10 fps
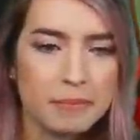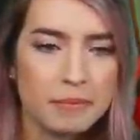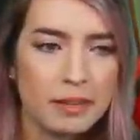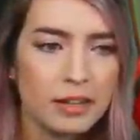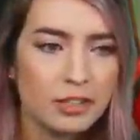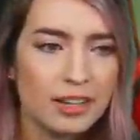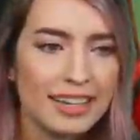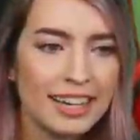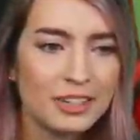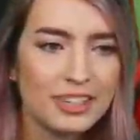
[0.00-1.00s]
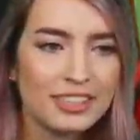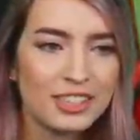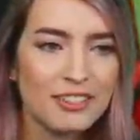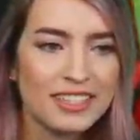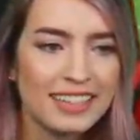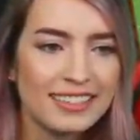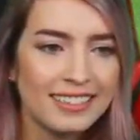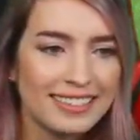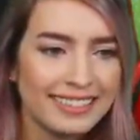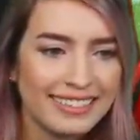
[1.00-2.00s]
You're trying to get your chef
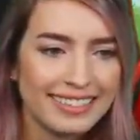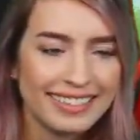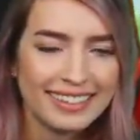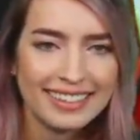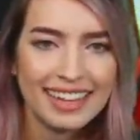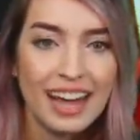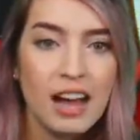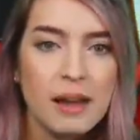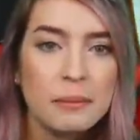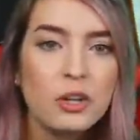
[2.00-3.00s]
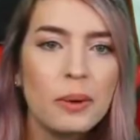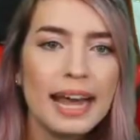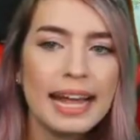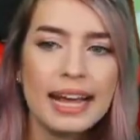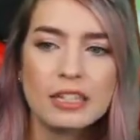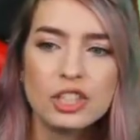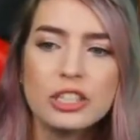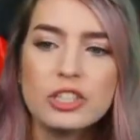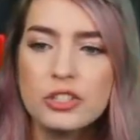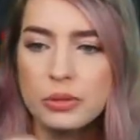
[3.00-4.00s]
title? You know what? I actually
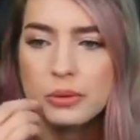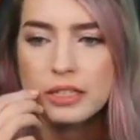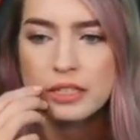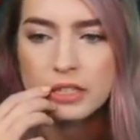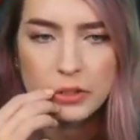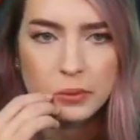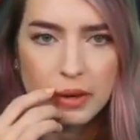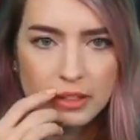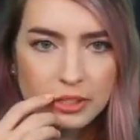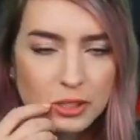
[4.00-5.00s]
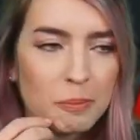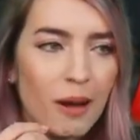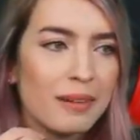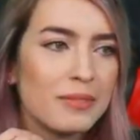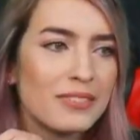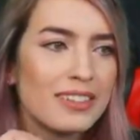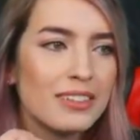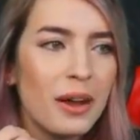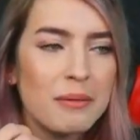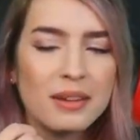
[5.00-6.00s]
do need to do... Show bottom of guild.
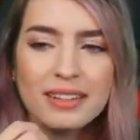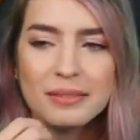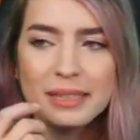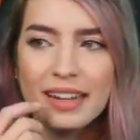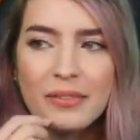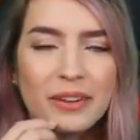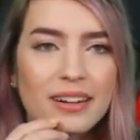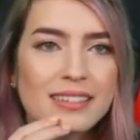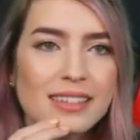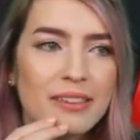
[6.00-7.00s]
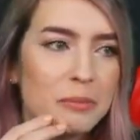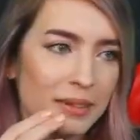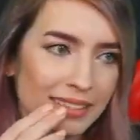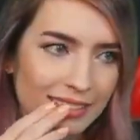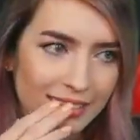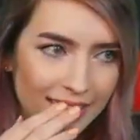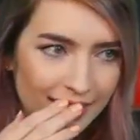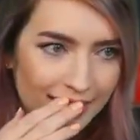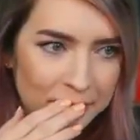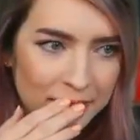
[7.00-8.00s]
No, I'm gonna be down there because I haven't played it
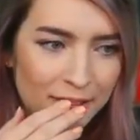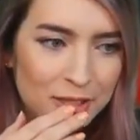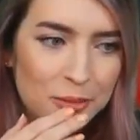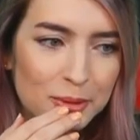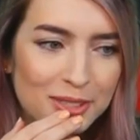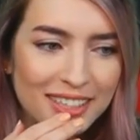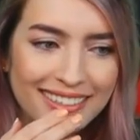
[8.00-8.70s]
today. My contribution...